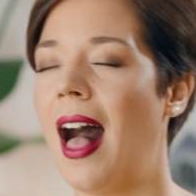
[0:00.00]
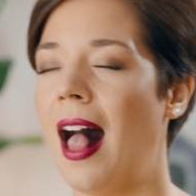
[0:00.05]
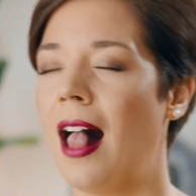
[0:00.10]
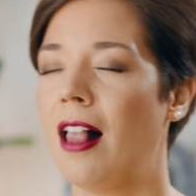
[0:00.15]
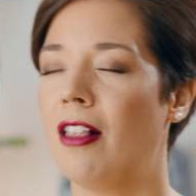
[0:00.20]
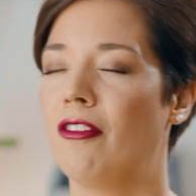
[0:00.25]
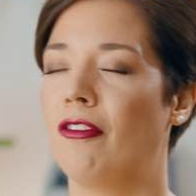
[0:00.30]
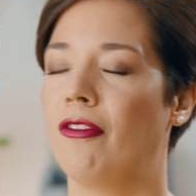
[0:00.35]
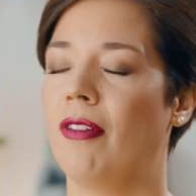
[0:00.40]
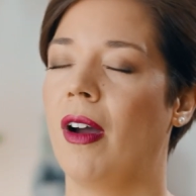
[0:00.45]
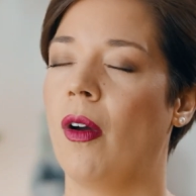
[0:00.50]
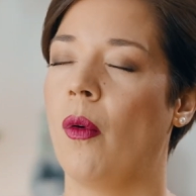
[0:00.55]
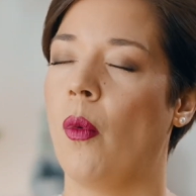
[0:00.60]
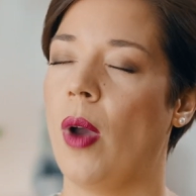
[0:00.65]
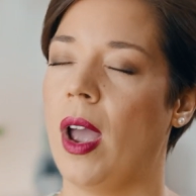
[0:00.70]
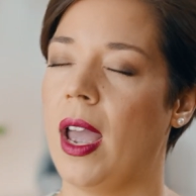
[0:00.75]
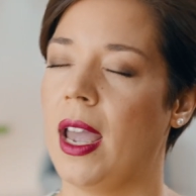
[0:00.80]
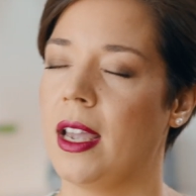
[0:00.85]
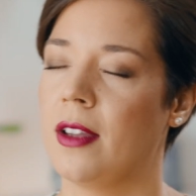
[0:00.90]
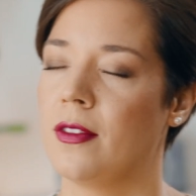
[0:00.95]
alpha
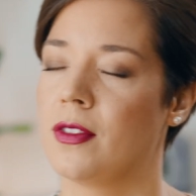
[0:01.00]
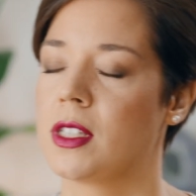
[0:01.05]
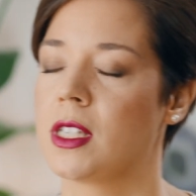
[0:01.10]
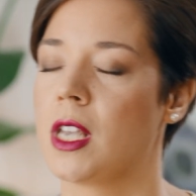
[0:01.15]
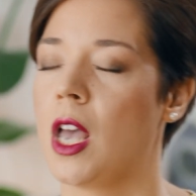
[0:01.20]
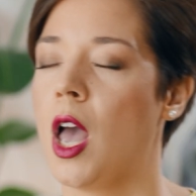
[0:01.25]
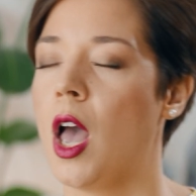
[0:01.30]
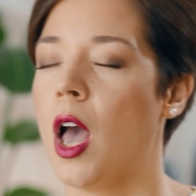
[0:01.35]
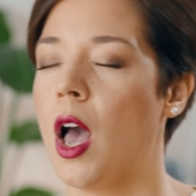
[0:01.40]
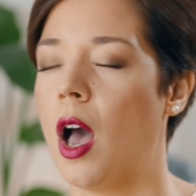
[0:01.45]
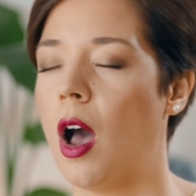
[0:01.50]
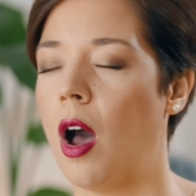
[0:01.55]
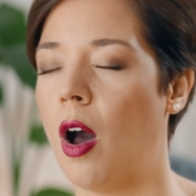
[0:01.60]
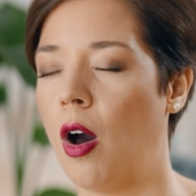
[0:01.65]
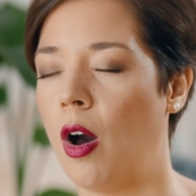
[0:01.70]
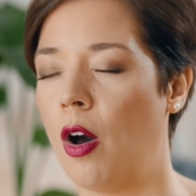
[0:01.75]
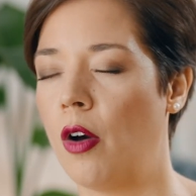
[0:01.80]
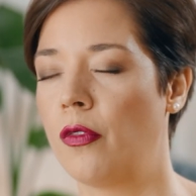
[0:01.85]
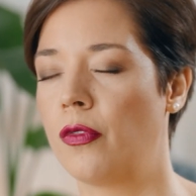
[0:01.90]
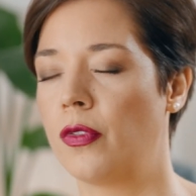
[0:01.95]
waves
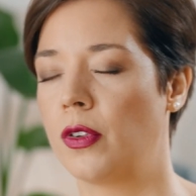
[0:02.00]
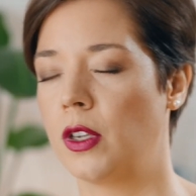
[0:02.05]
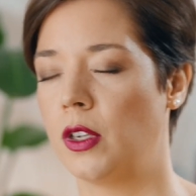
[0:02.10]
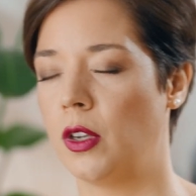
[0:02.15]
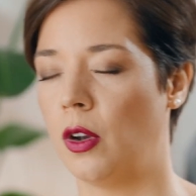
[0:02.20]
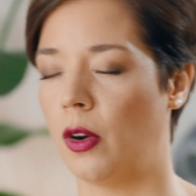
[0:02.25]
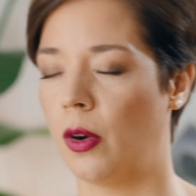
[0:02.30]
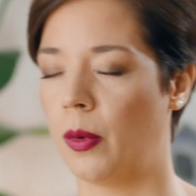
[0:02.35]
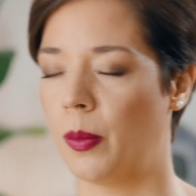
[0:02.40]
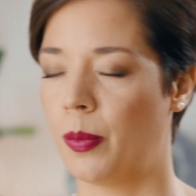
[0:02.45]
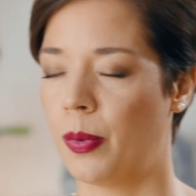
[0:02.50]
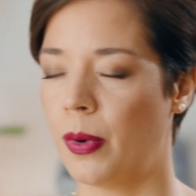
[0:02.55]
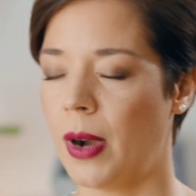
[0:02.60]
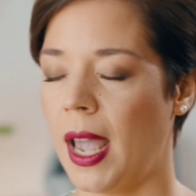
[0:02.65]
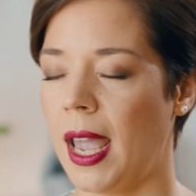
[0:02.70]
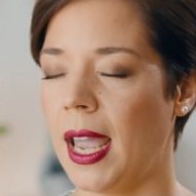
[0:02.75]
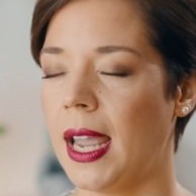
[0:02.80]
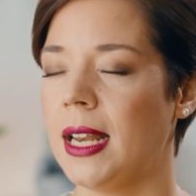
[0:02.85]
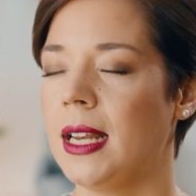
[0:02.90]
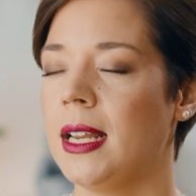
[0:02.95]
of your
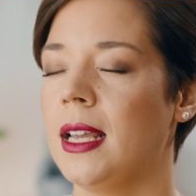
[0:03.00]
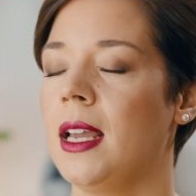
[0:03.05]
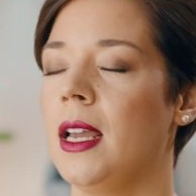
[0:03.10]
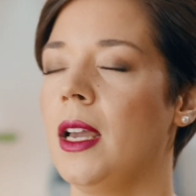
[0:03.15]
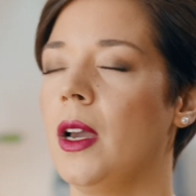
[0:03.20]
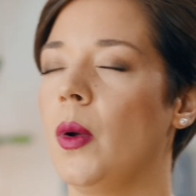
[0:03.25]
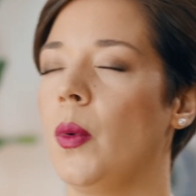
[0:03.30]
brain,